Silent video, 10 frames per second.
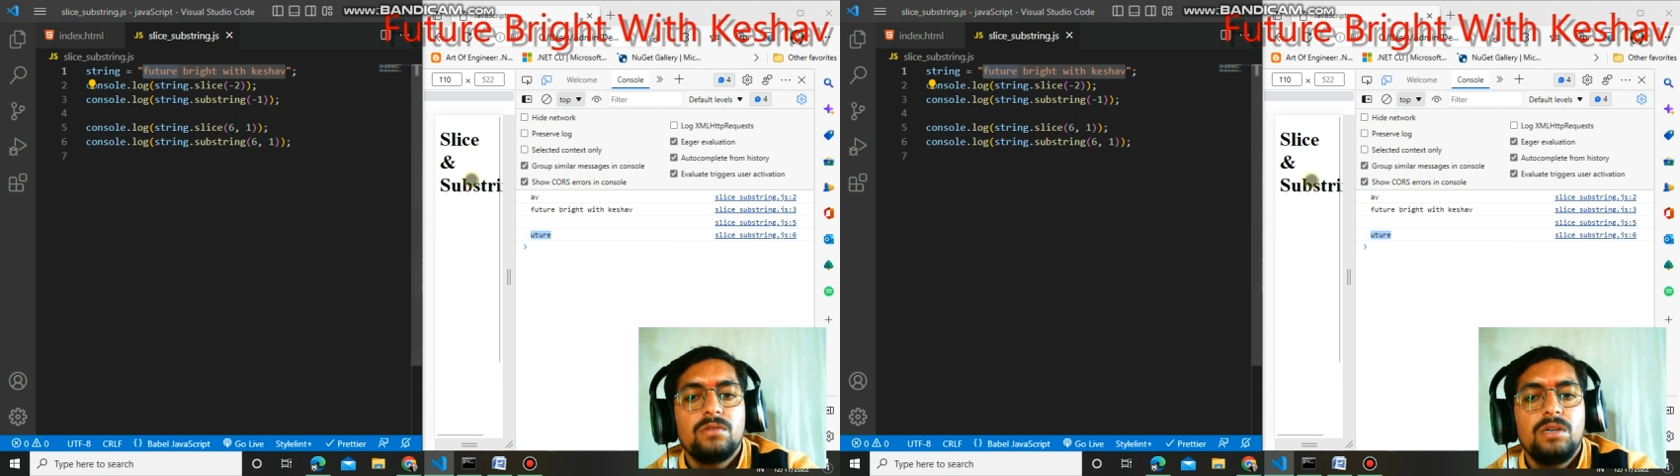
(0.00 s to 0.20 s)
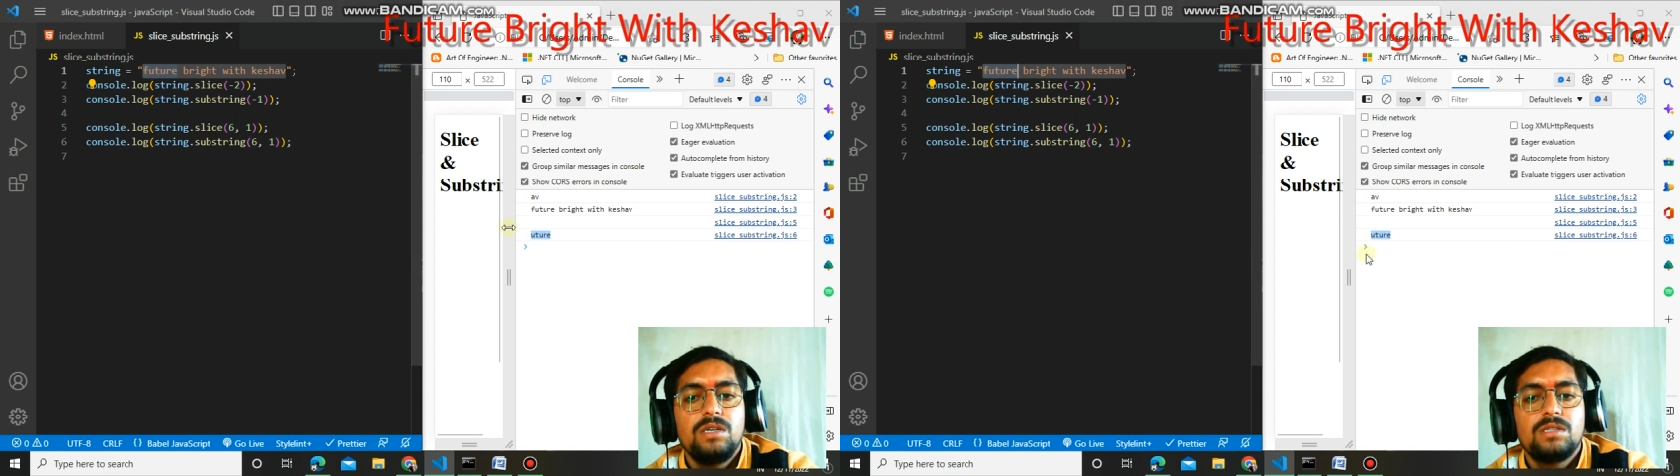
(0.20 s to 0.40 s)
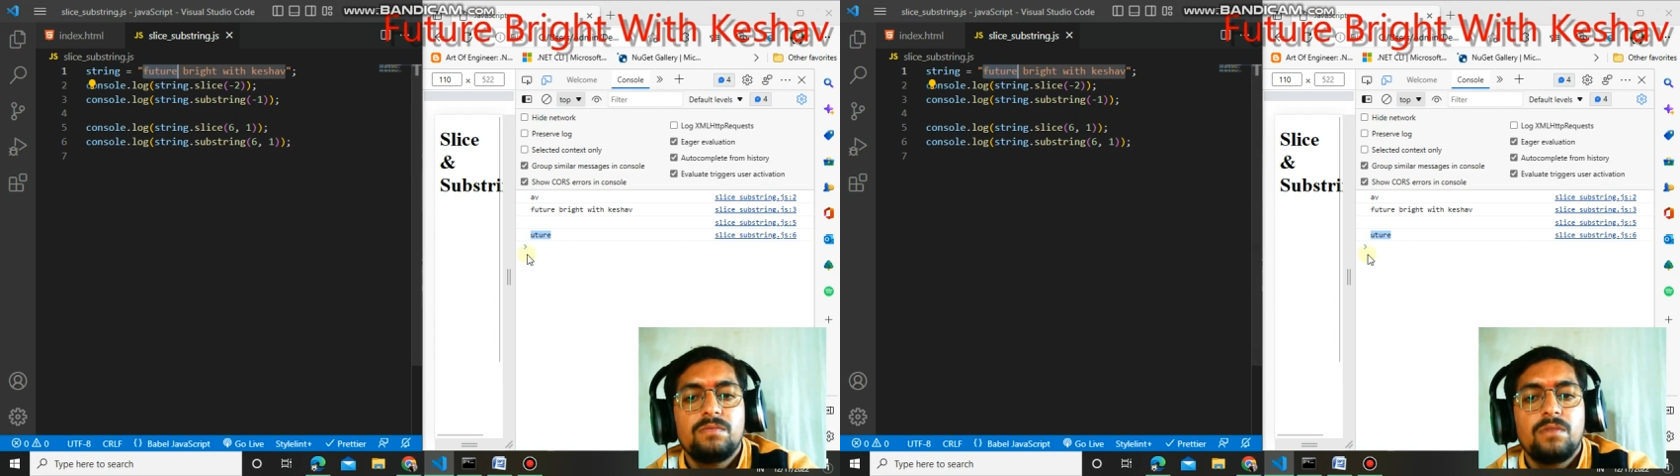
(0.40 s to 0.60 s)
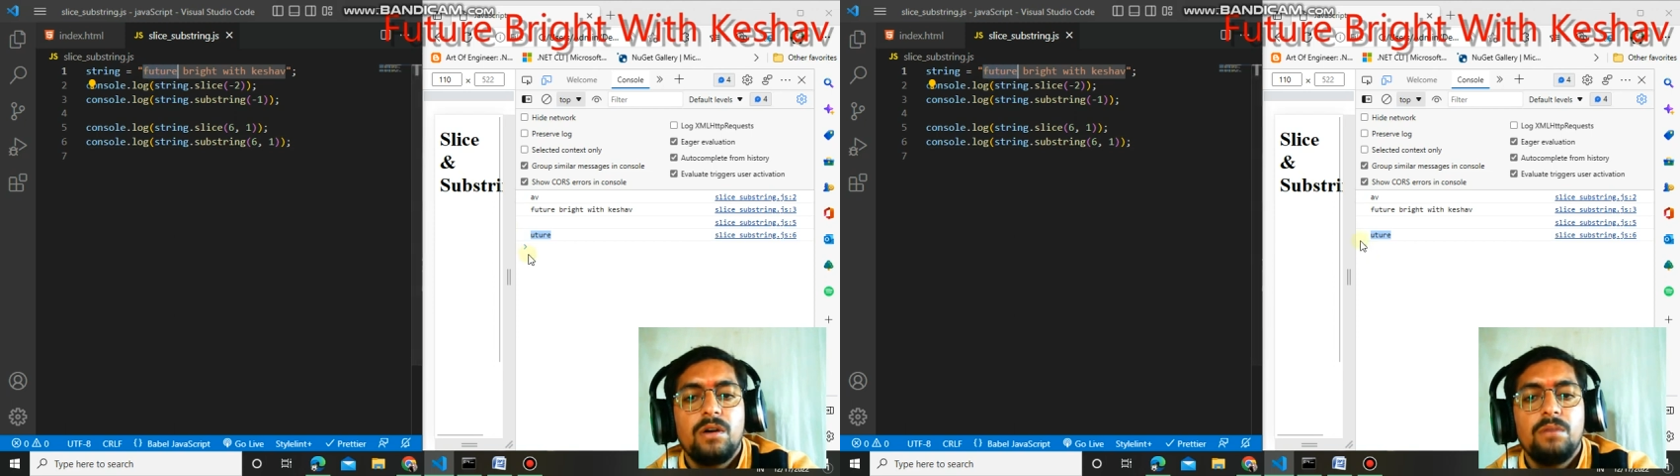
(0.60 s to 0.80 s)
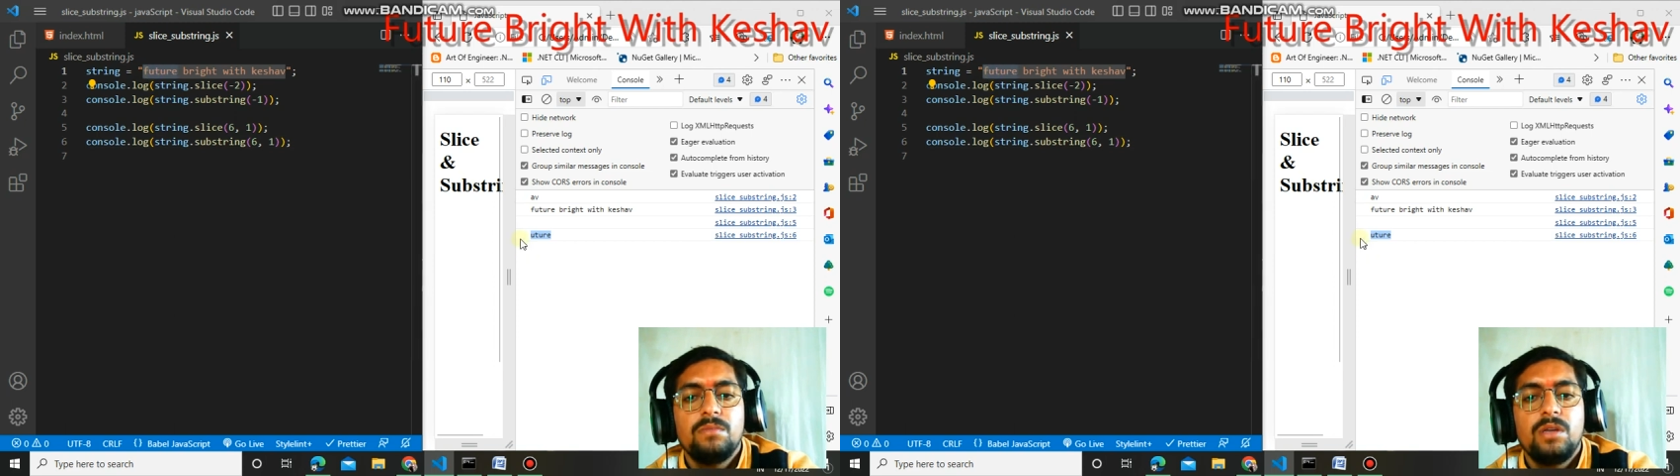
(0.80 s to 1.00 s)
so it's
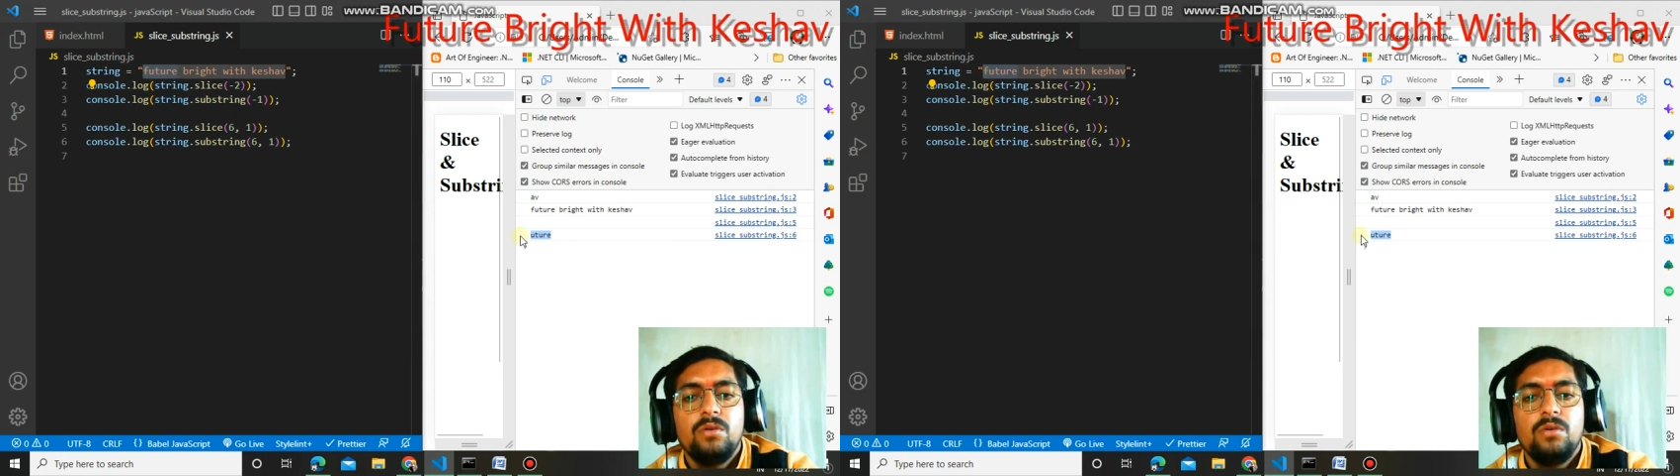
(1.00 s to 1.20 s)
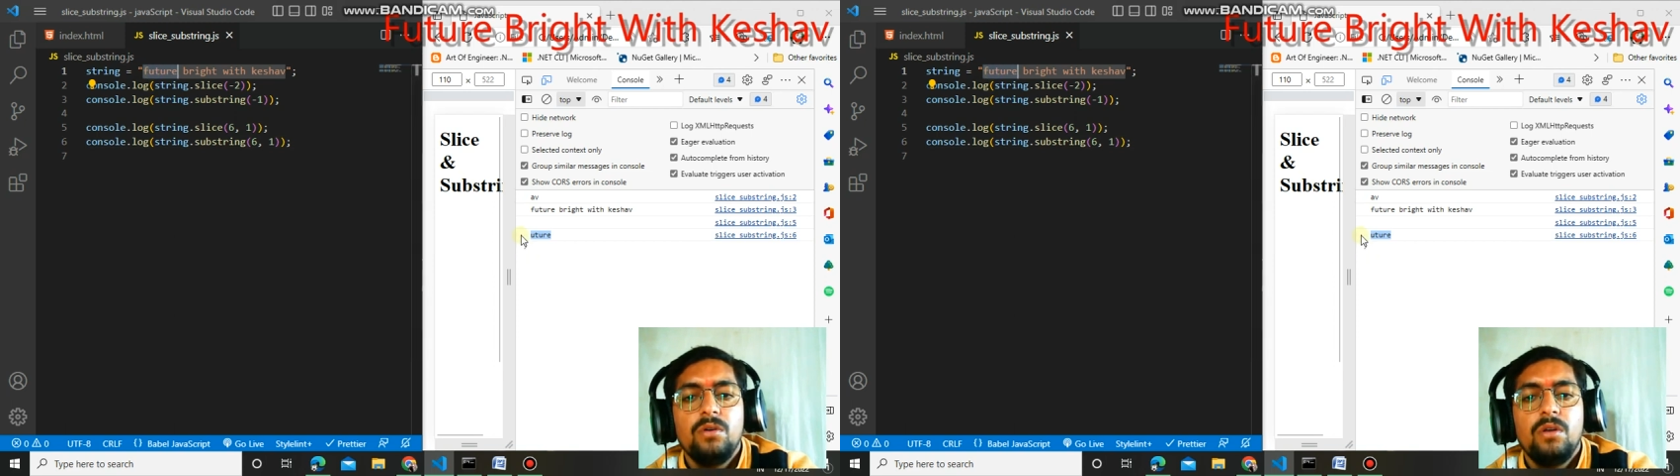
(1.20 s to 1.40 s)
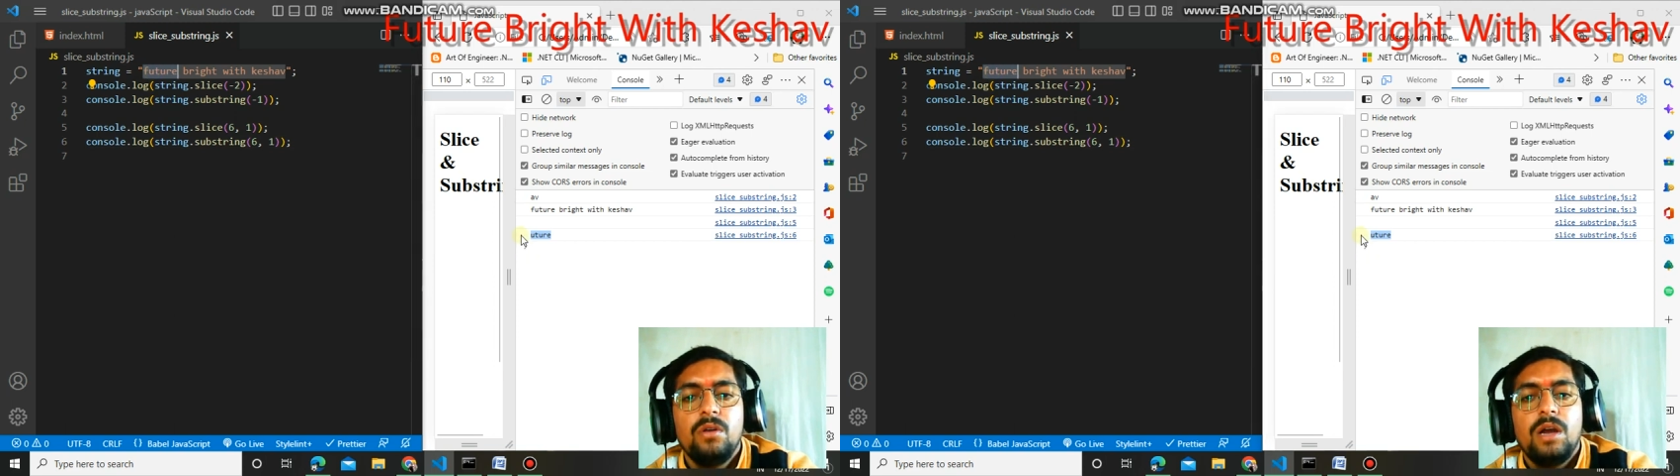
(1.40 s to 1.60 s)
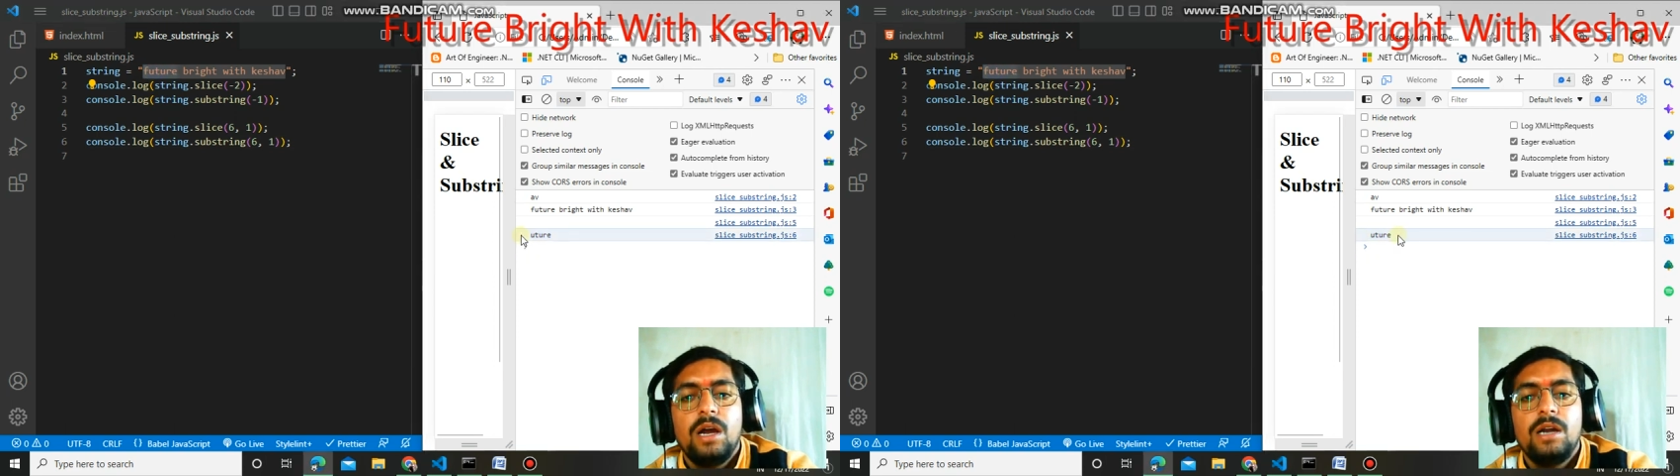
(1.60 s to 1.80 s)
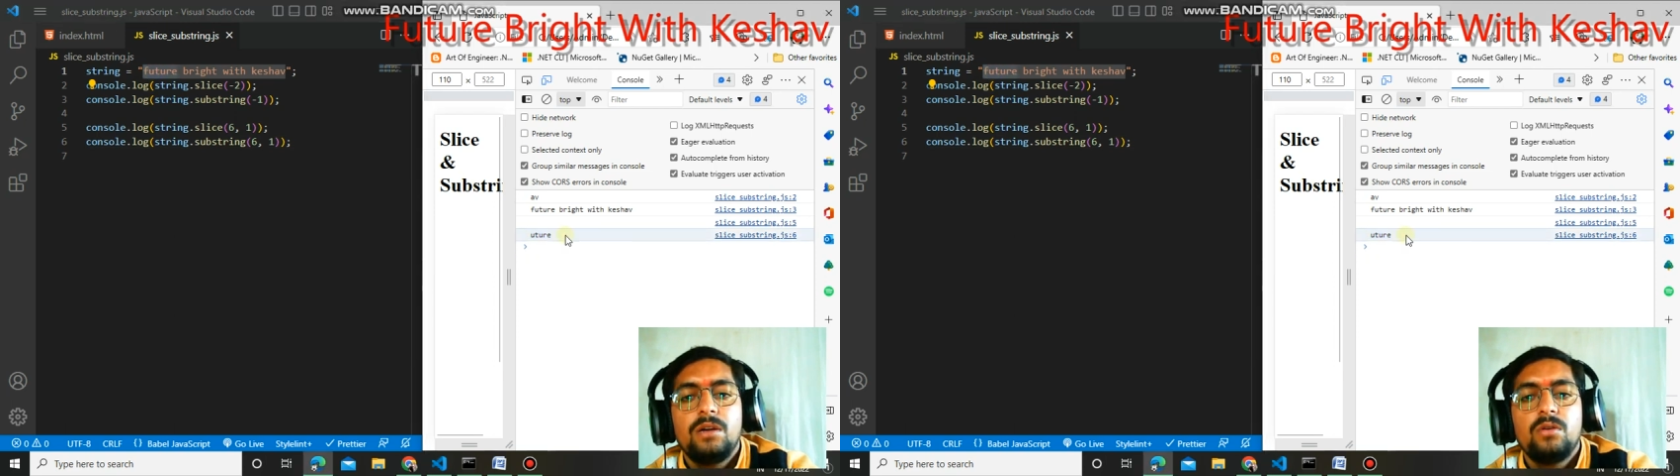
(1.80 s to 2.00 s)
from the u
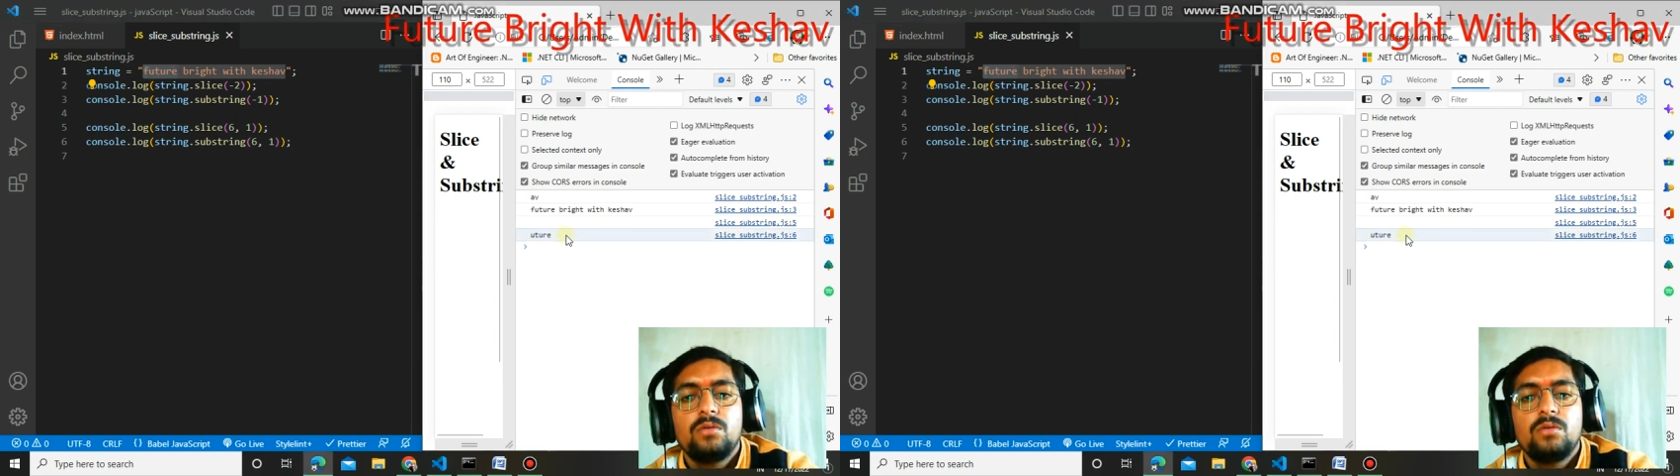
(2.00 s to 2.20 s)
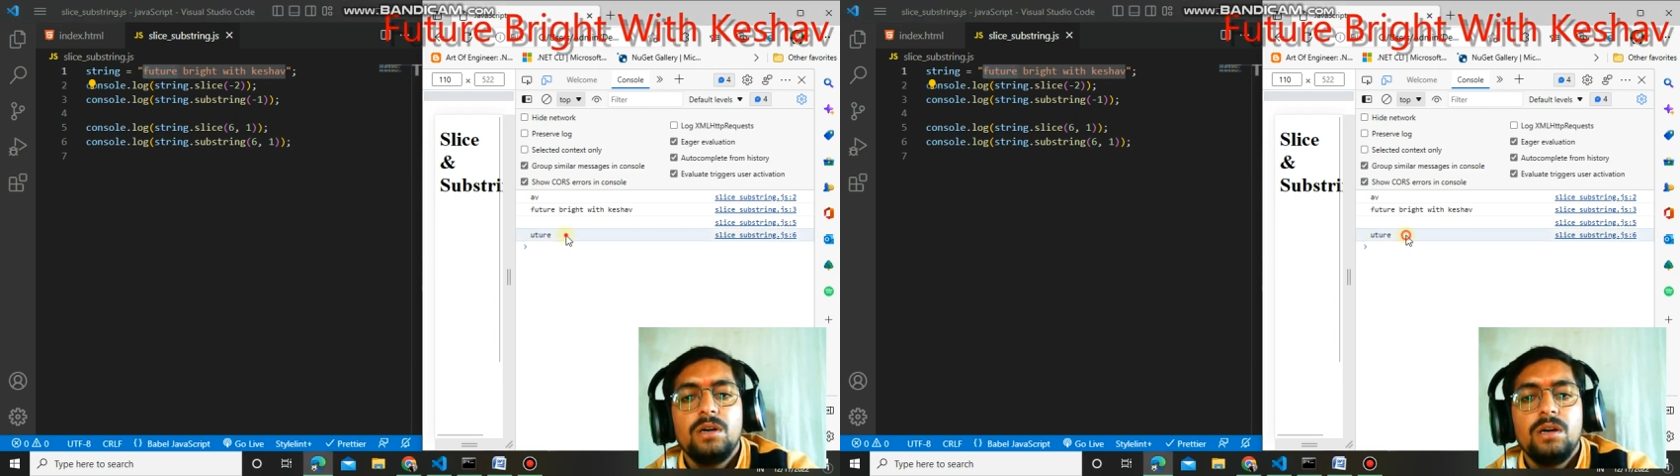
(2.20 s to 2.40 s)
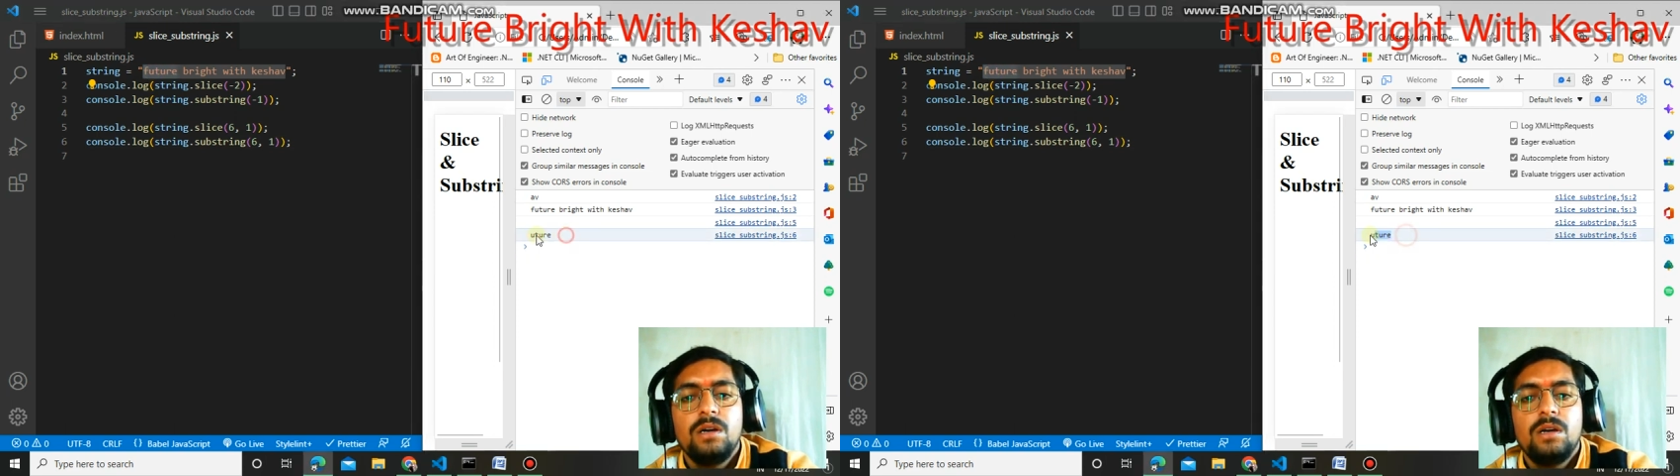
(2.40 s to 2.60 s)
and go to the